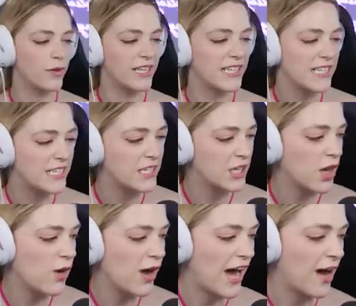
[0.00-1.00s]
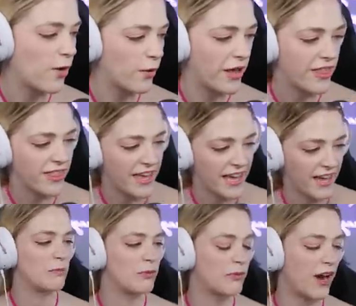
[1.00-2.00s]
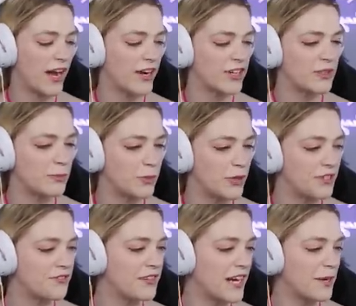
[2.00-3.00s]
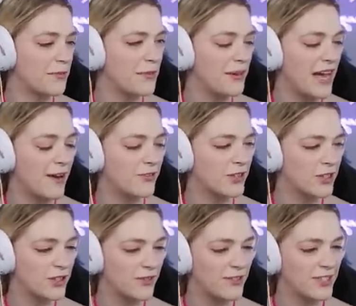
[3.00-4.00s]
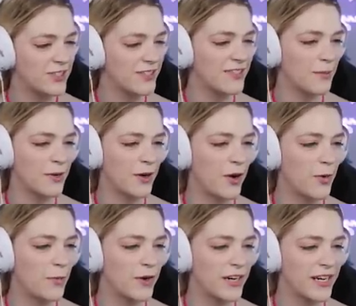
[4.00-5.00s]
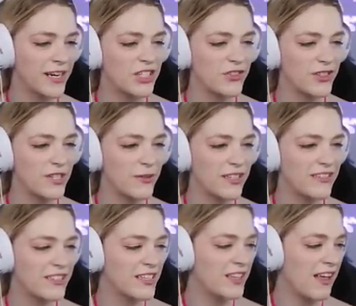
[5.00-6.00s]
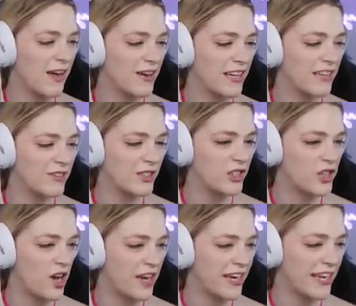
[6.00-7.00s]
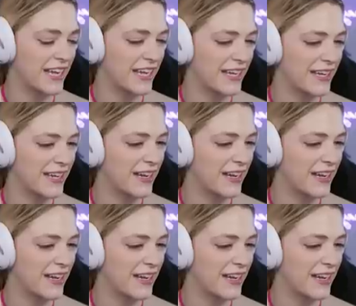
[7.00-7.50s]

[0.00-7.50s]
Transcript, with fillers: We need to go out with like Briar's boyfriend. Maybe after she finishes up her homework, she really wants to cloud gaze with Johnny.